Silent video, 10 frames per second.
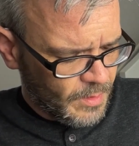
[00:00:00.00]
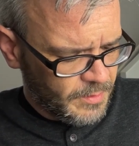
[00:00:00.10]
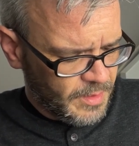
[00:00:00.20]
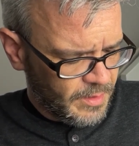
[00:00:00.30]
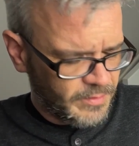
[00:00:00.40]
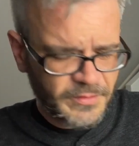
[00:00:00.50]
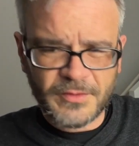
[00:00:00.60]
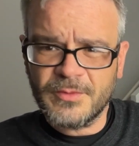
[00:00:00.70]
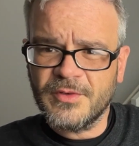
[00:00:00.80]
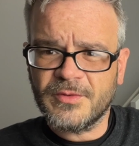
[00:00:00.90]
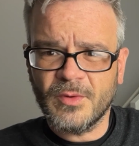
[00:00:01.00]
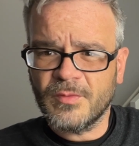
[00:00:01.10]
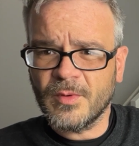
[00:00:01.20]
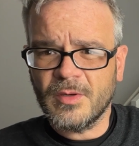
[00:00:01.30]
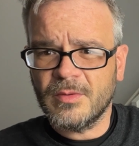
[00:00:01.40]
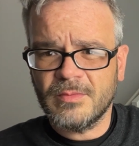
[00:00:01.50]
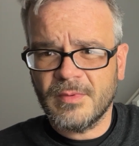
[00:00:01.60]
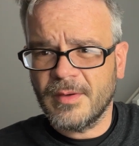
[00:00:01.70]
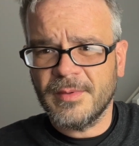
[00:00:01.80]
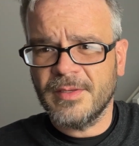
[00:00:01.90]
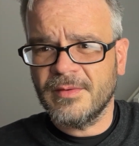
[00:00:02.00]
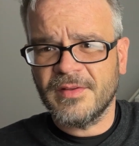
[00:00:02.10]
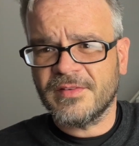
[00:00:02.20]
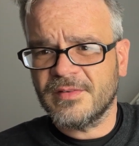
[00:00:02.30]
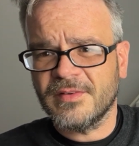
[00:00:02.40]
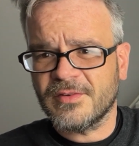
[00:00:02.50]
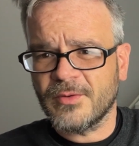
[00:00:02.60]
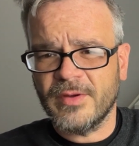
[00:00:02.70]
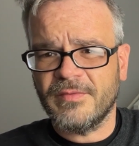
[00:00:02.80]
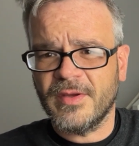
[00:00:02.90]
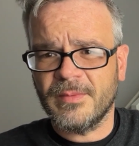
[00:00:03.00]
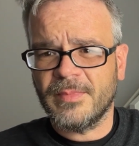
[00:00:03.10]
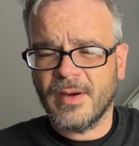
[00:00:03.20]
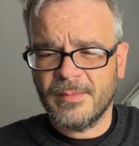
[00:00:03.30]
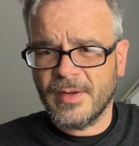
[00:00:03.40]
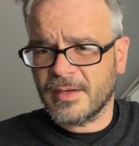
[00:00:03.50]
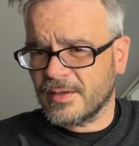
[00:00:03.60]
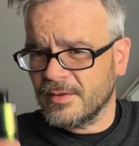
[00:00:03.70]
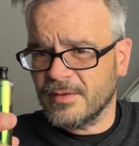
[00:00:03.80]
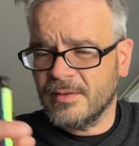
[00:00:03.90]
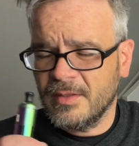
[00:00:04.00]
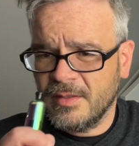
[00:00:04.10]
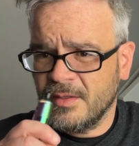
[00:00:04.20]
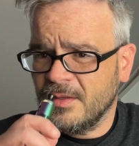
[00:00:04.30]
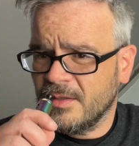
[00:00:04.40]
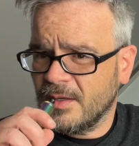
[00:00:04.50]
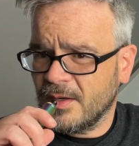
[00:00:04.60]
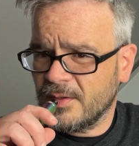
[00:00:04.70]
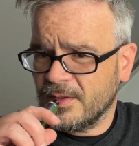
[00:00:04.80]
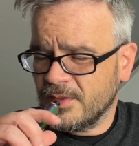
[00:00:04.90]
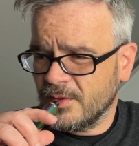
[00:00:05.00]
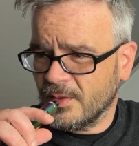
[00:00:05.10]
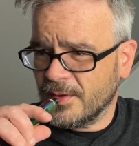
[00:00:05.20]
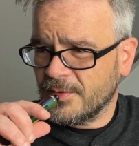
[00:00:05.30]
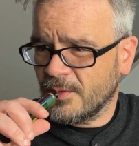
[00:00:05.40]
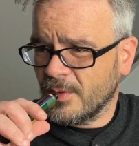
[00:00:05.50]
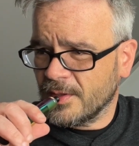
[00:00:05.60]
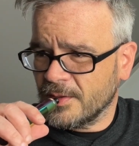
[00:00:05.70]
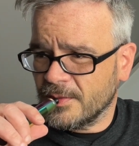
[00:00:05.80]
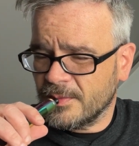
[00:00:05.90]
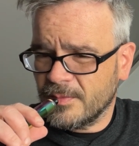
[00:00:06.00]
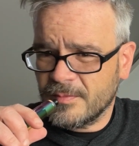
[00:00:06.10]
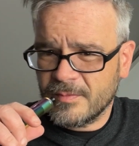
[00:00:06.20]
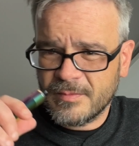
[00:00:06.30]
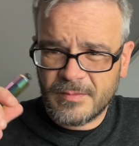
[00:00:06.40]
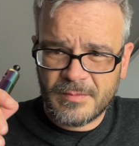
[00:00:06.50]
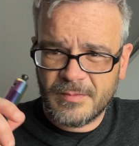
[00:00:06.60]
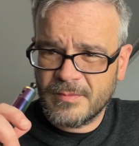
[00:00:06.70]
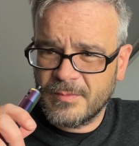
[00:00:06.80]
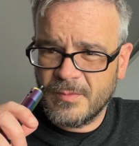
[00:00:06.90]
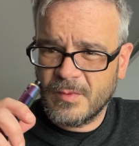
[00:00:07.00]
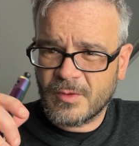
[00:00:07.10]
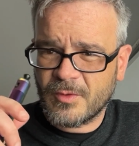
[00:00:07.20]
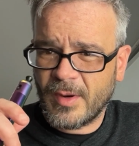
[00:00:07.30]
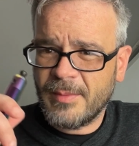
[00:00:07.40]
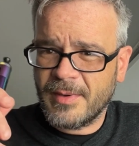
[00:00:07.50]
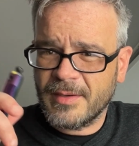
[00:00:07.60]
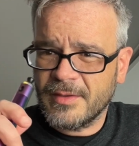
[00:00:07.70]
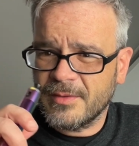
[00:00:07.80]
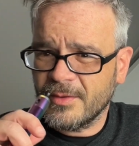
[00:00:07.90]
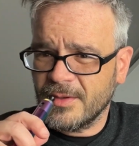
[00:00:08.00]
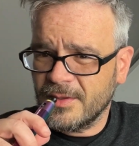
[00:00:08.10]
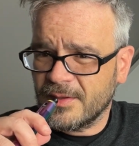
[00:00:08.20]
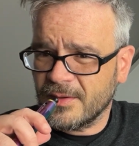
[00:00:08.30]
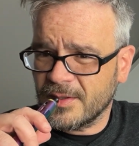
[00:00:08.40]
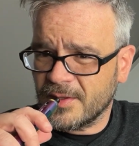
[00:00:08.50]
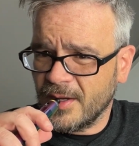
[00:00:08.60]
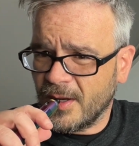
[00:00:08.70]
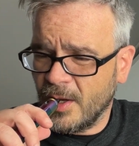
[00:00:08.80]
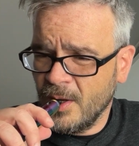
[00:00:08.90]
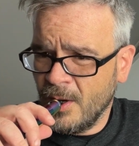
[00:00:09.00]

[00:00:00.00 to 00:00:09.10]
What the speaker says: Yeah, so just overall, I mean, it's a great vape. I'm not gonna, you know, I don't want to crap on it or anything like that.